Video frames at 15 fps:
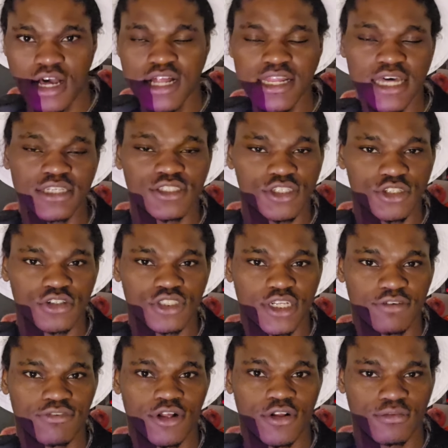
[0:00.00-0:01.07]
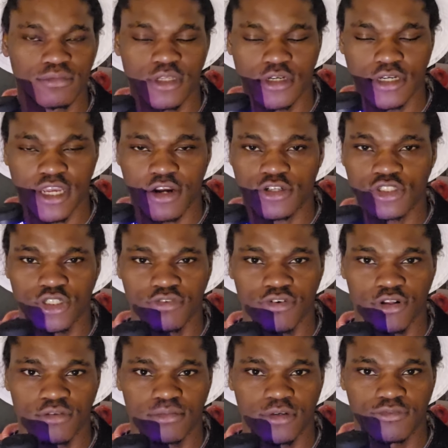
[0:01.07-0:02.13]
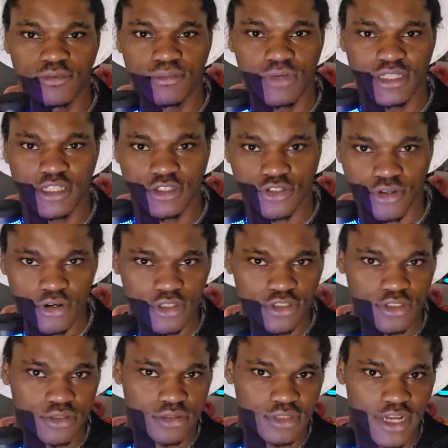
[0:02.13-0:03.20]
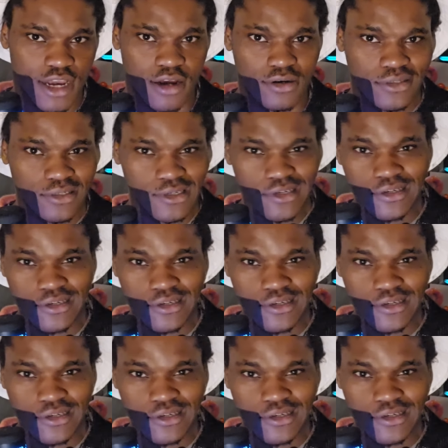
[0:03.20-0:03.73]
Let's see their character development from when they started to now.